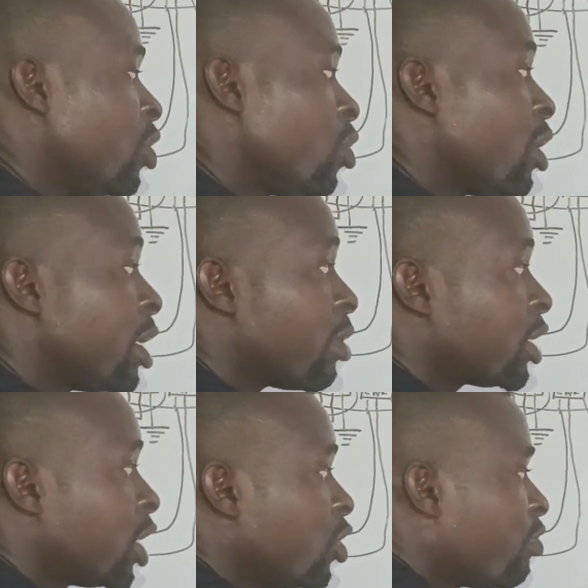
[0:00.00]
You know, in
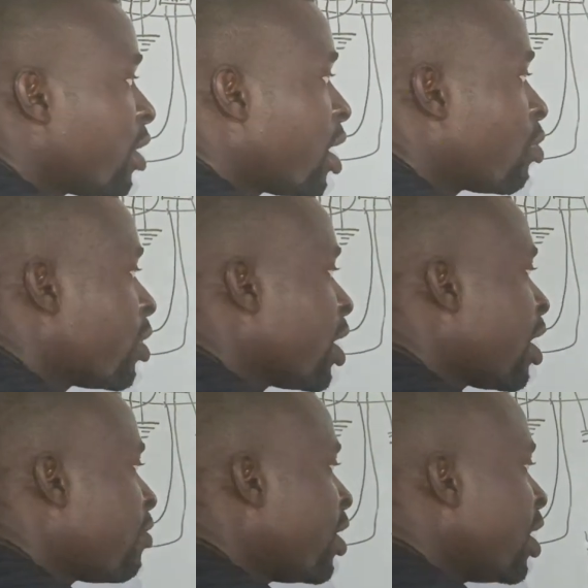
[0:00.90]
our changeover we
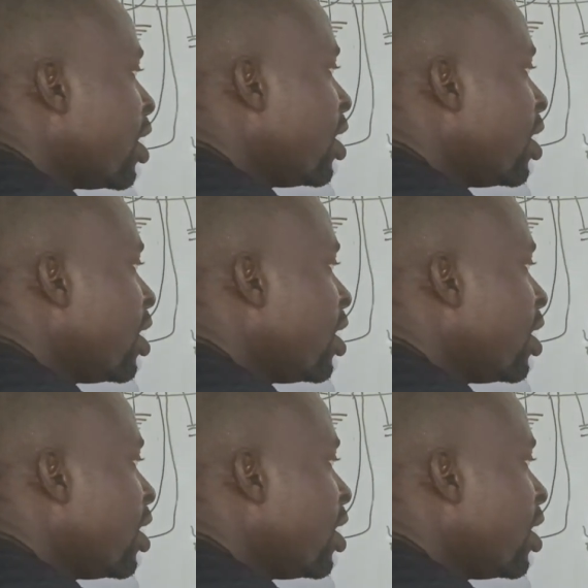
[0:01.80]
have